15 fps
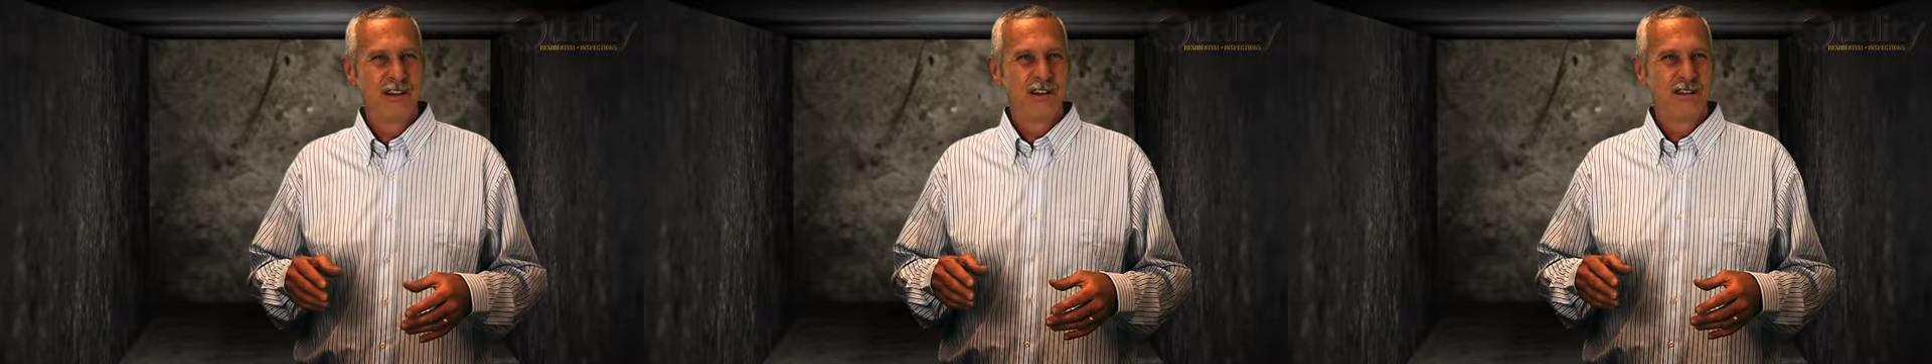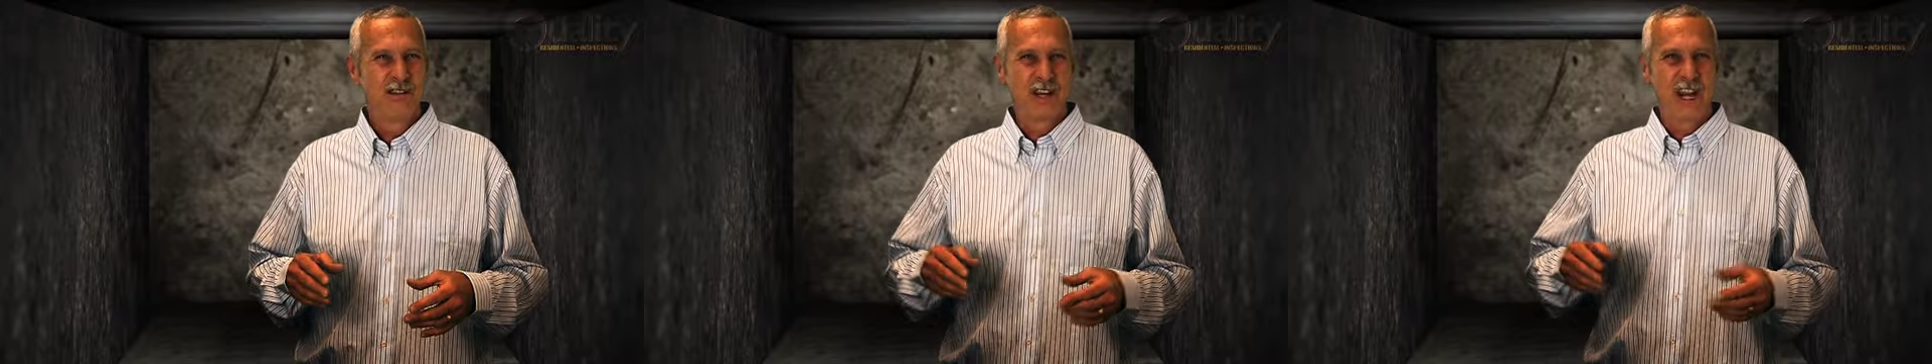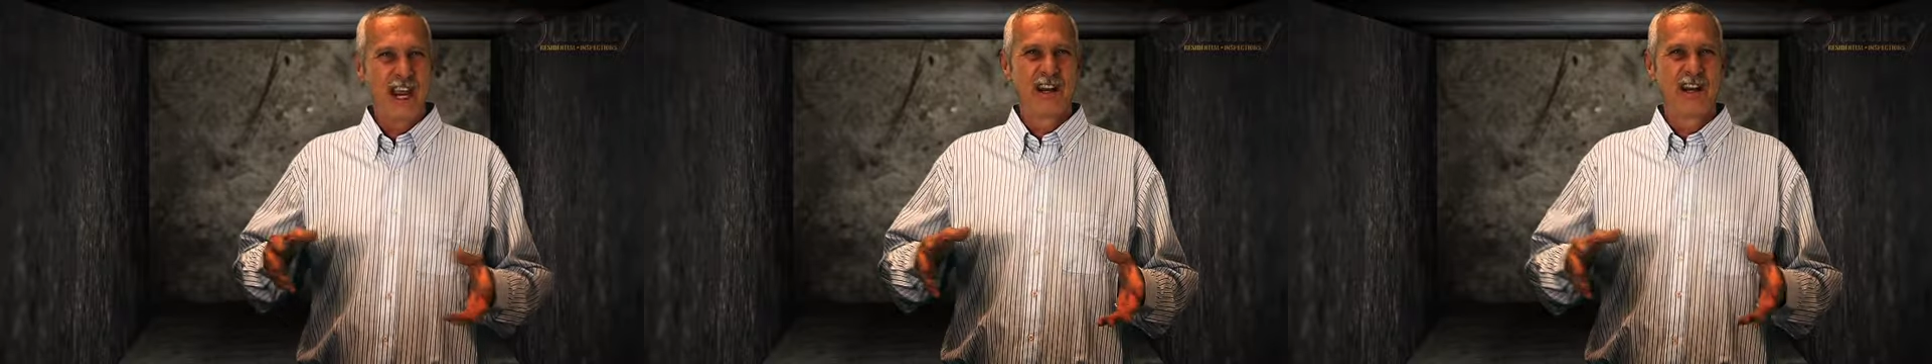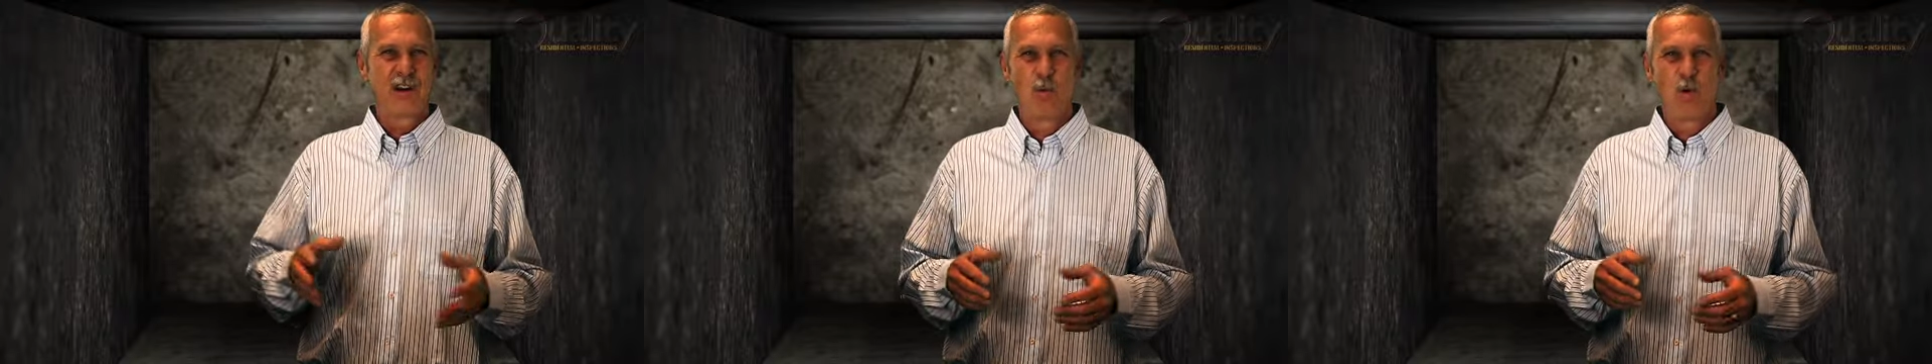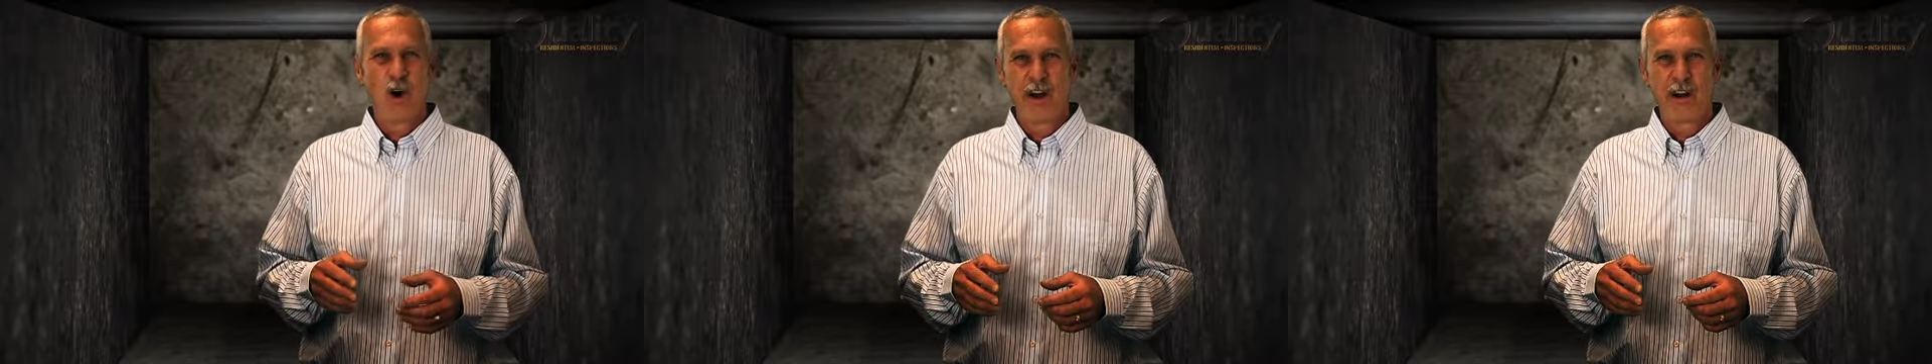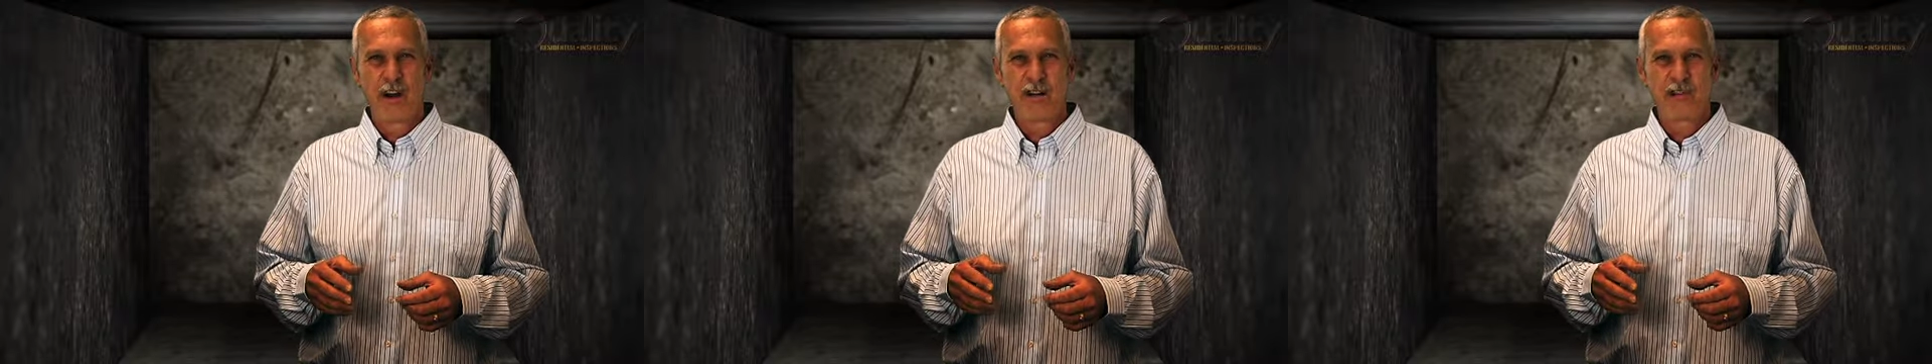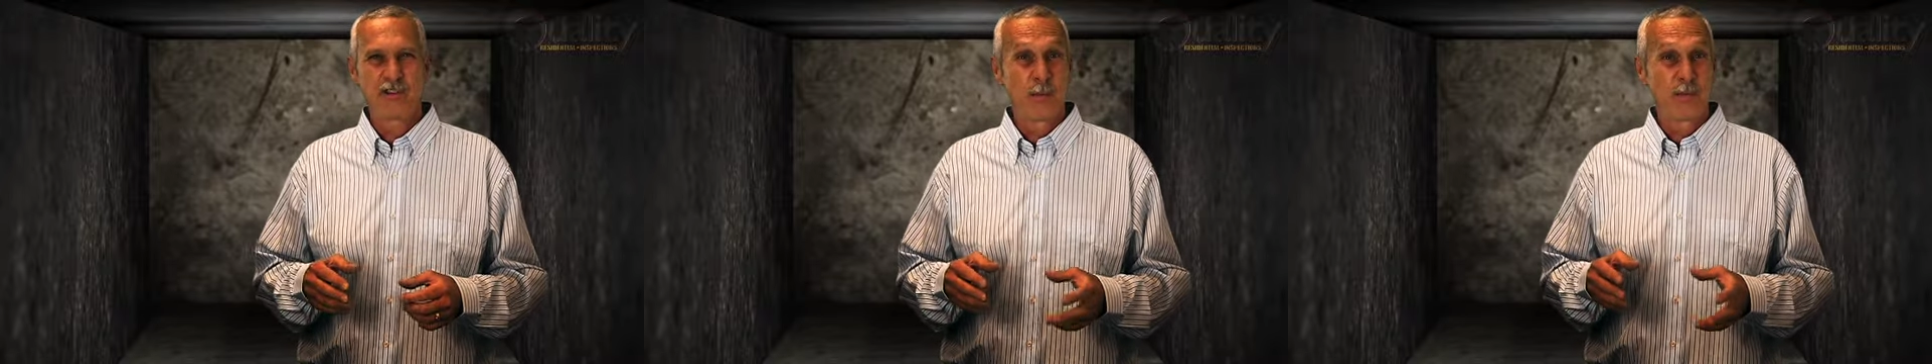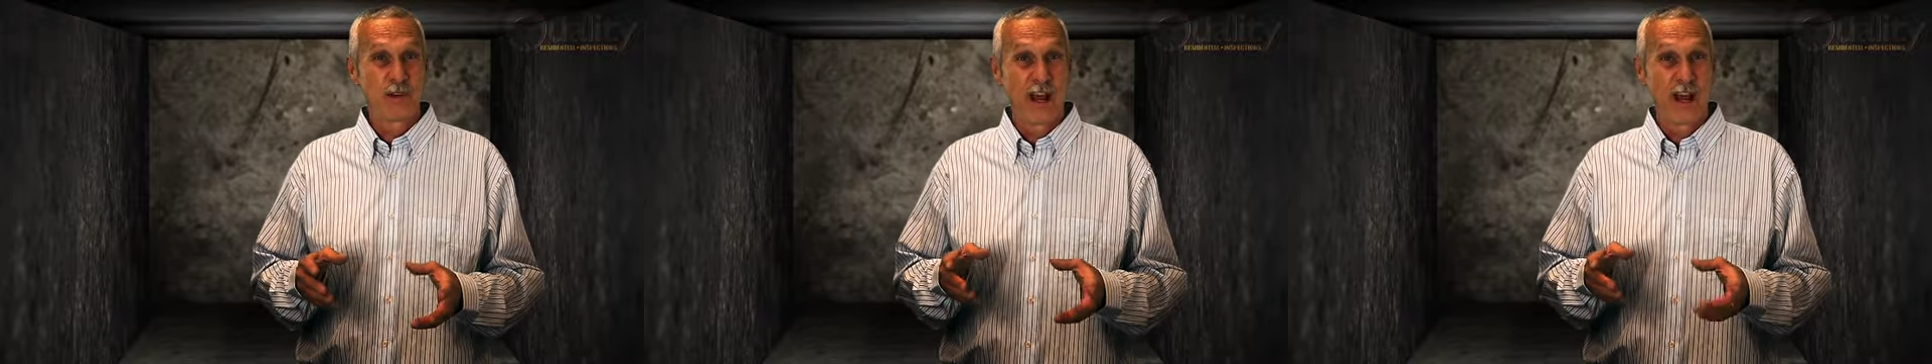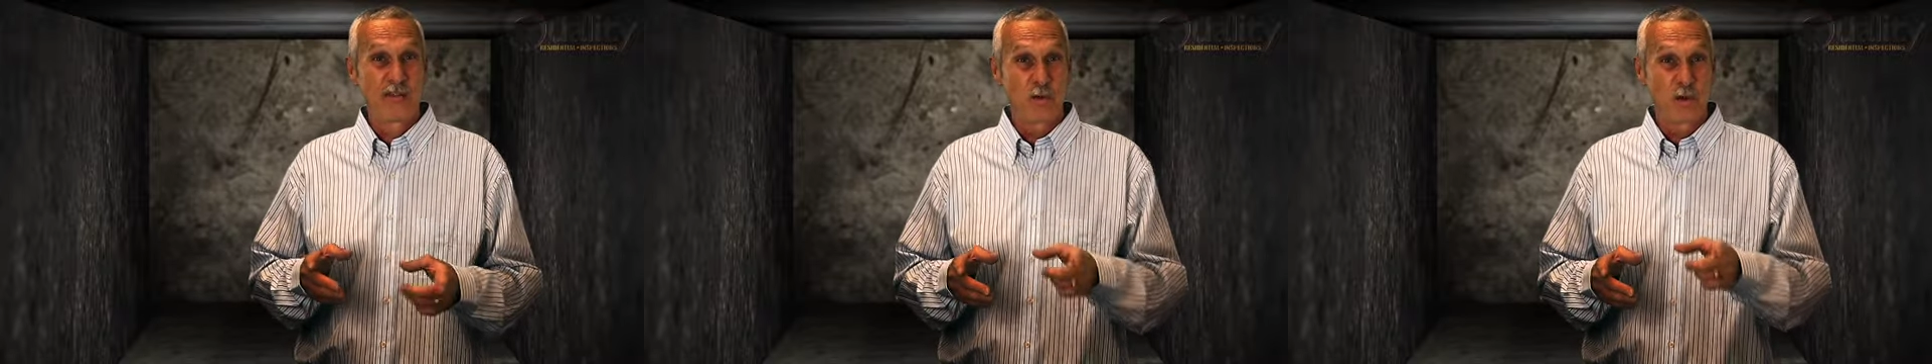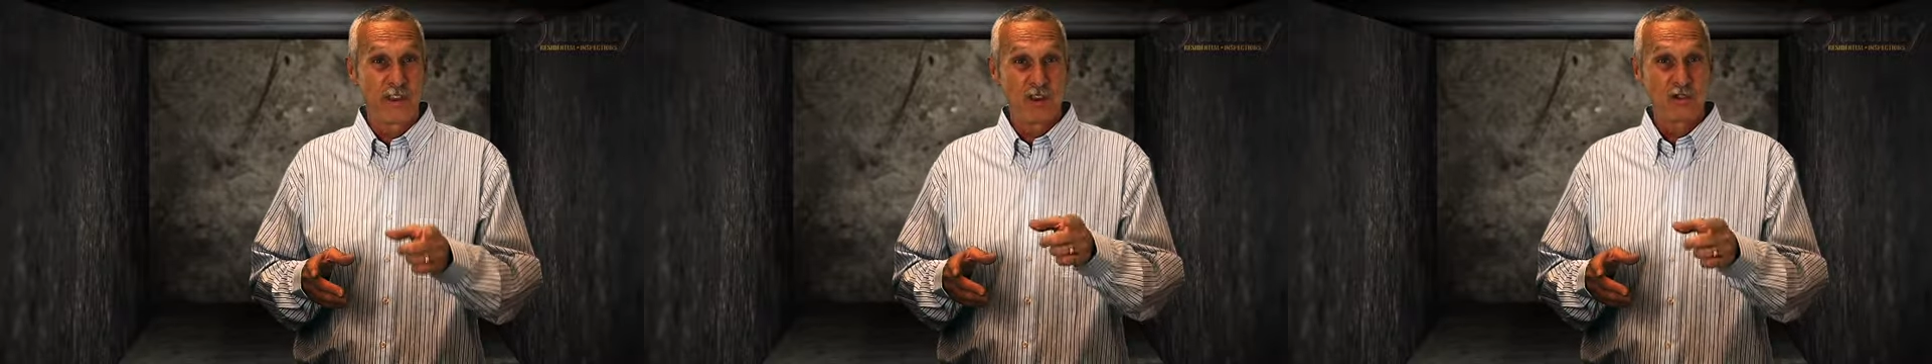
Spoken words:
Stand in water, sometimes with